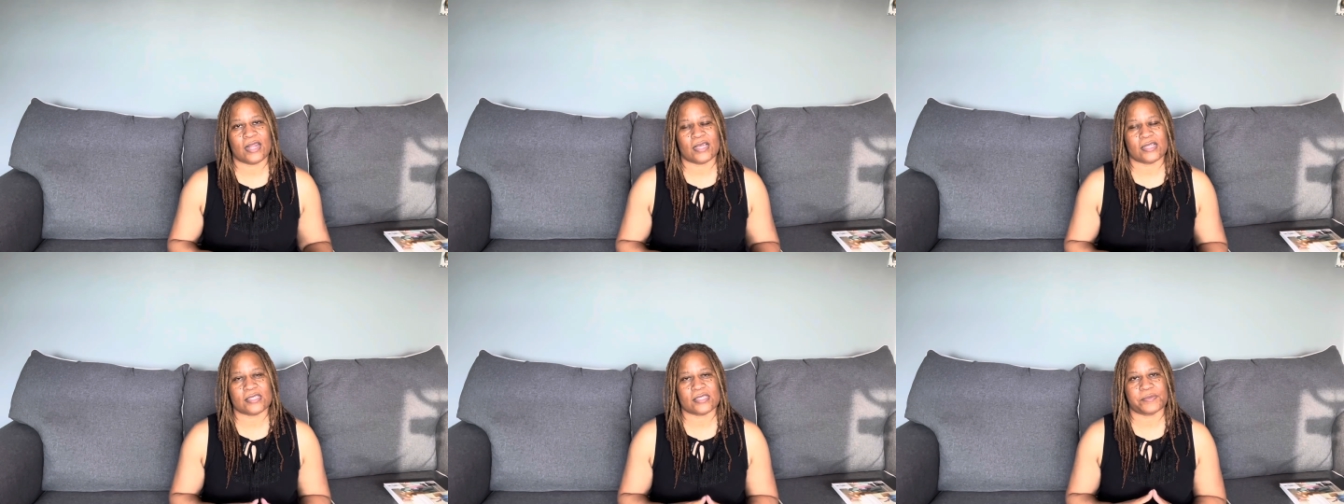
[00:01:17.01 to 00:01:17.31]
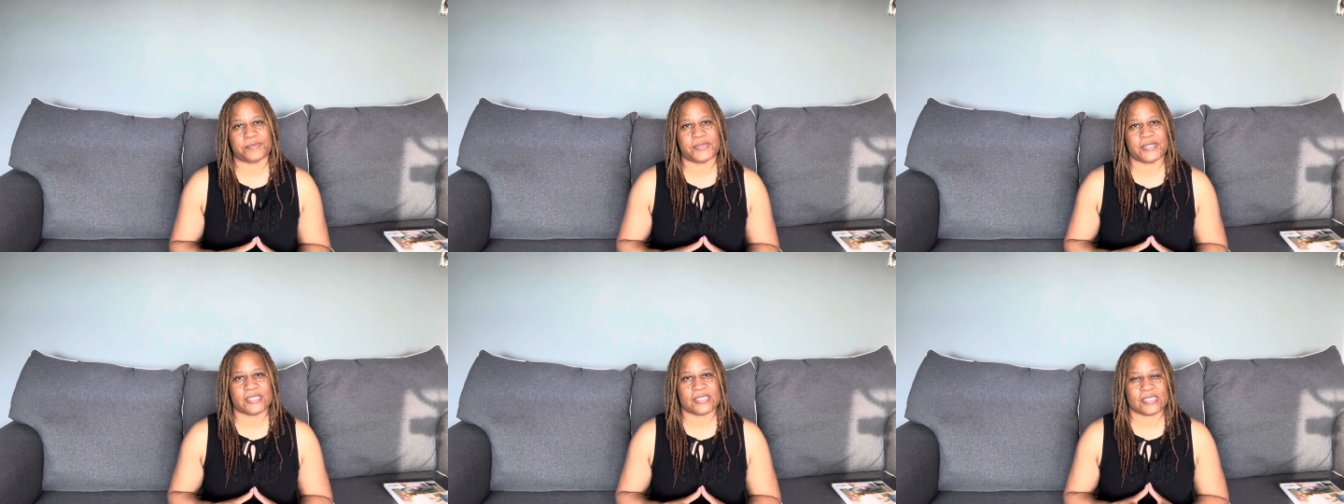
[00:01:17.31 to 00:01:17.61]
at
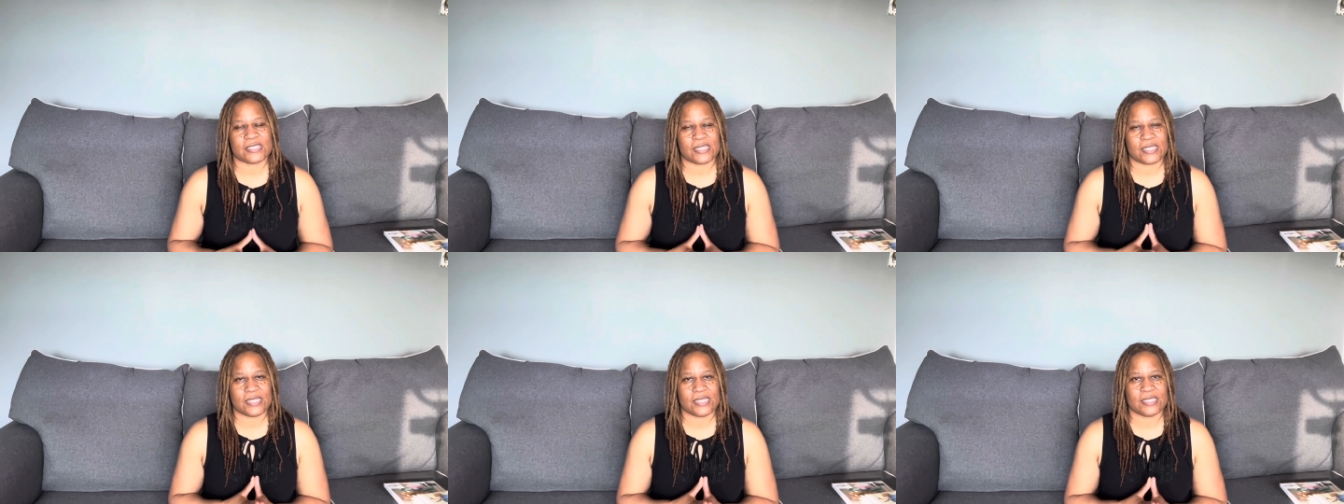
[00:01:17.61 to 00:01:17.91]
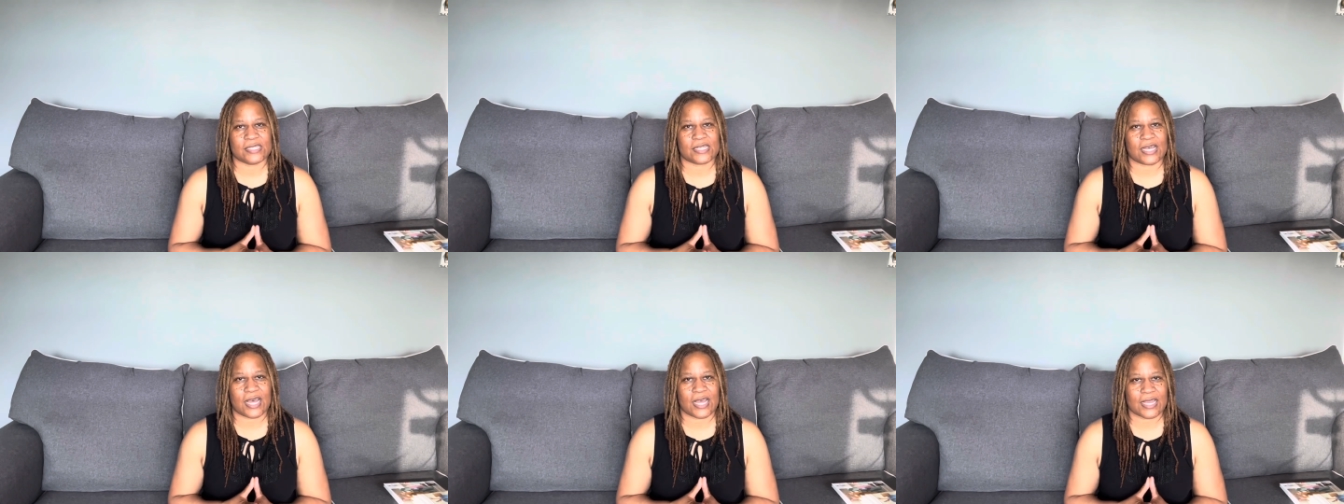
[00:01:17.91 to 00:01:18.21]

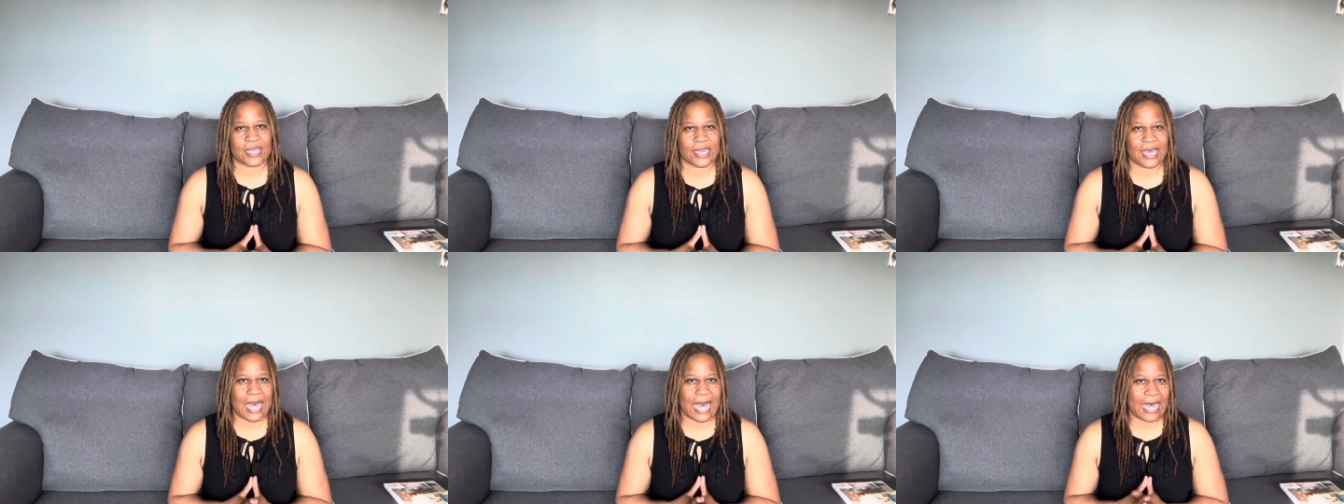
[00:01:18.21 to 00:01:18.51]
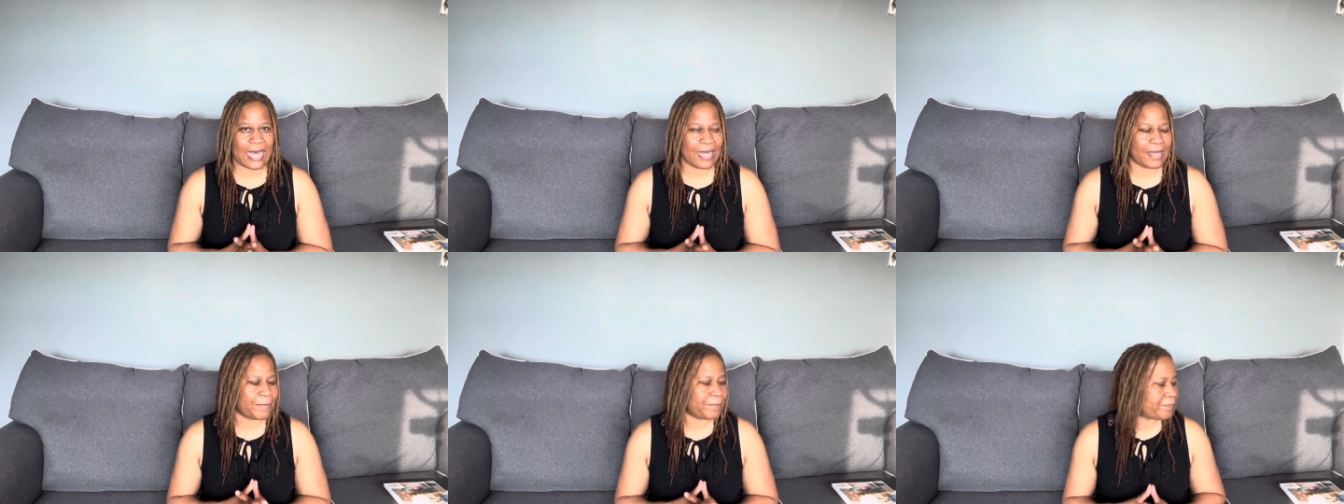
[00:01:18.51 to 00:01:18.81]

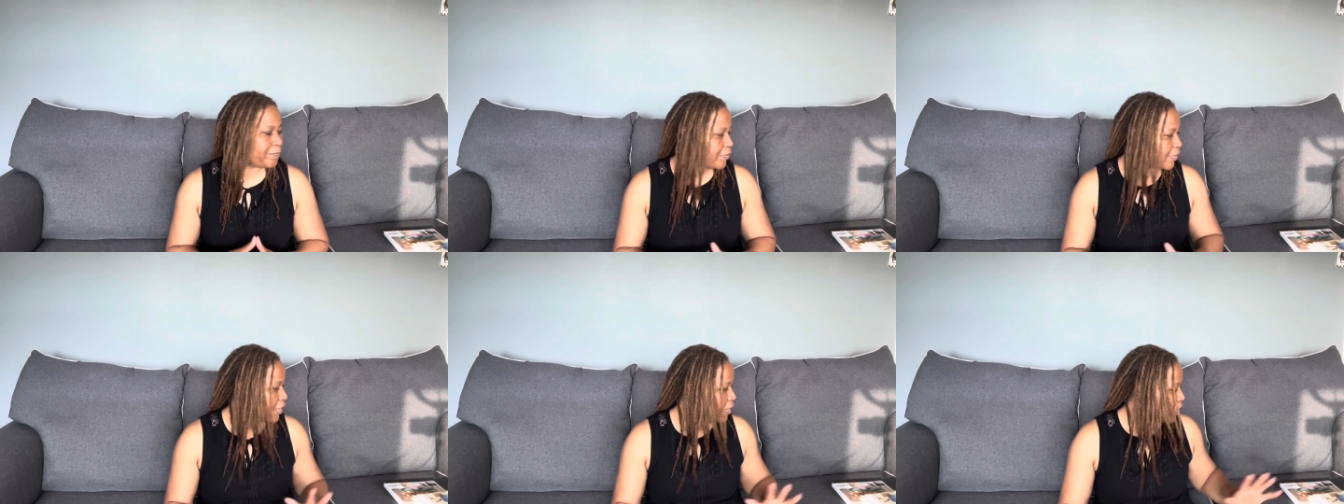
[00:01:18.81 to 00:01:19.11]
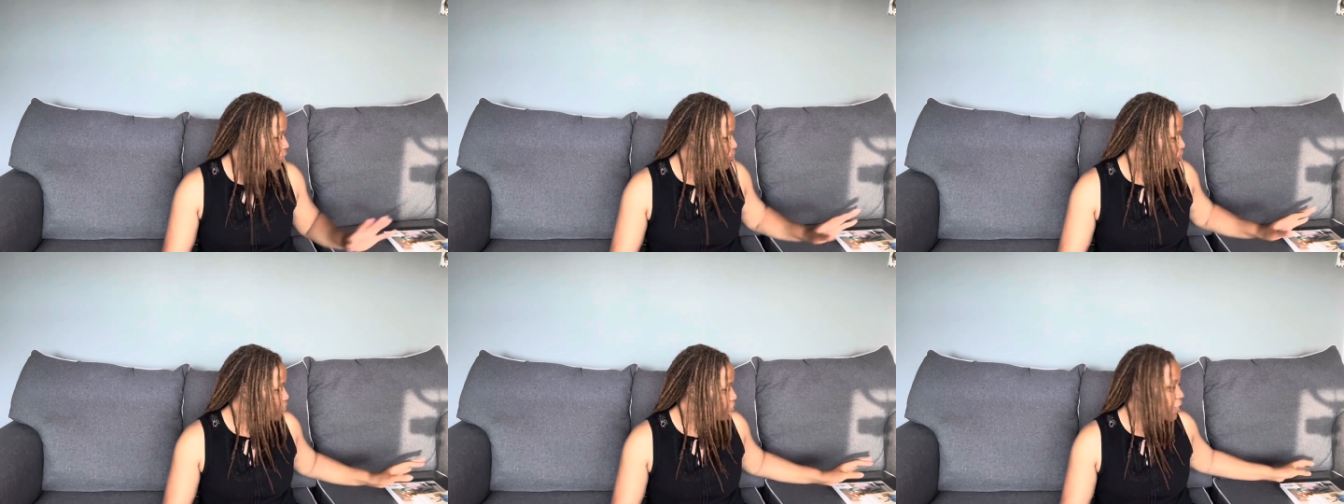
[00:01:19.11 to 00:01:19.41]
simplicity.com.
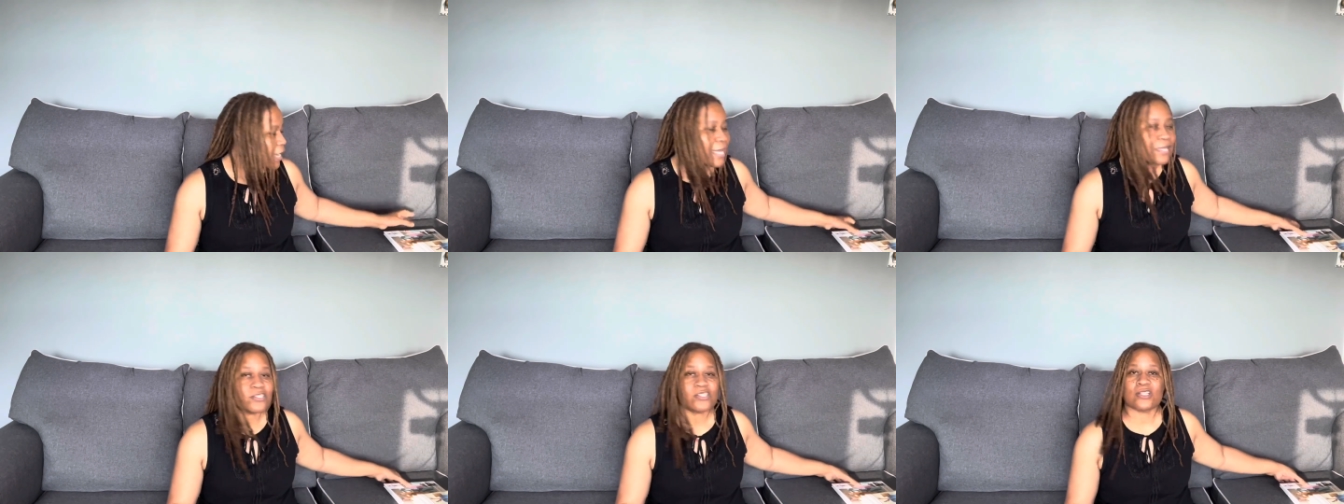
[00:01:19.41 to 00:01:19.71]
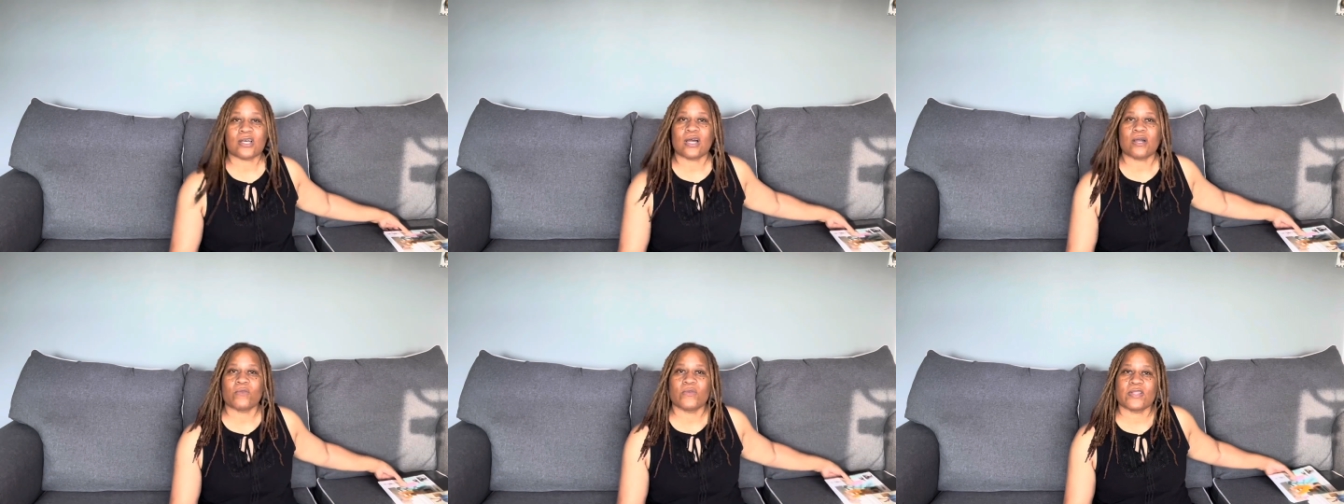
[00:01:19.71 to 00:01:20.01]
So I'll
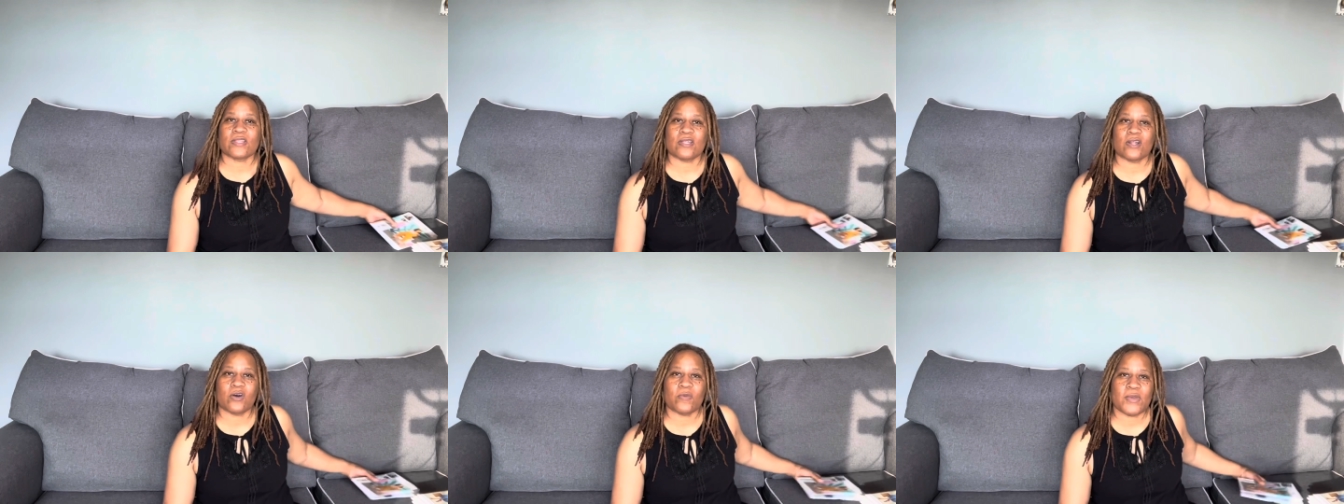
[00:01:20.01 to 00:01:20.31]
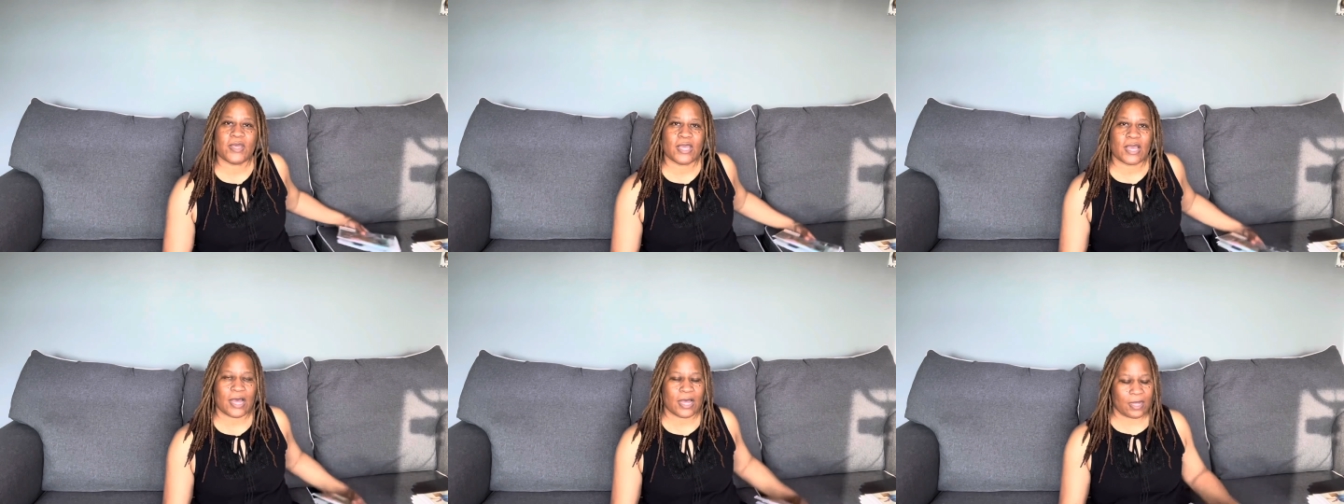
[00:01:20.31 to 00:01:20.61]
start with Know
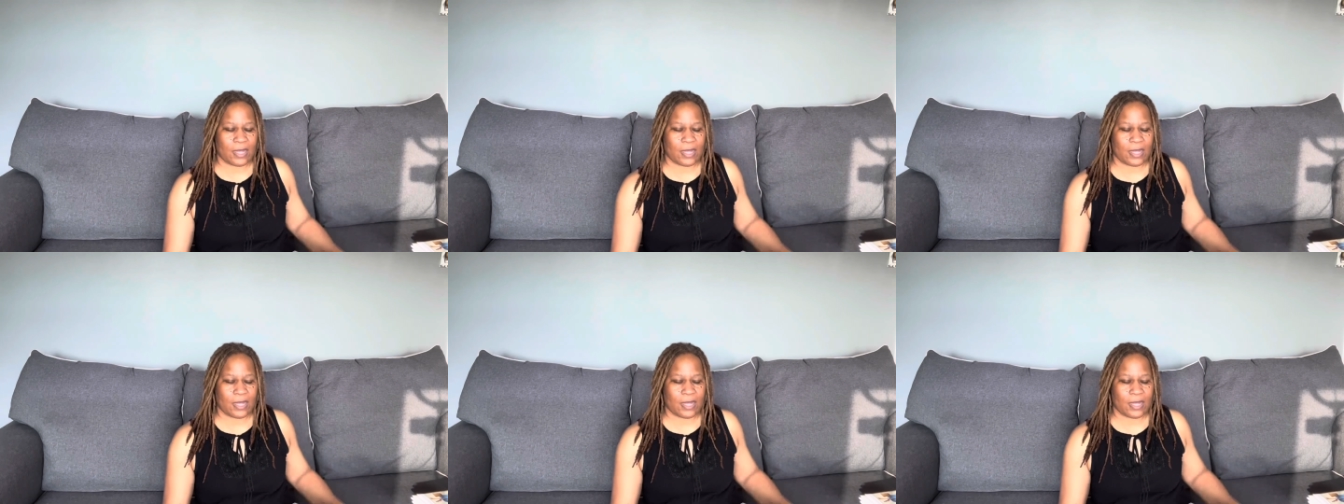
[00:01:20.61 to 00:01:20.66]
Me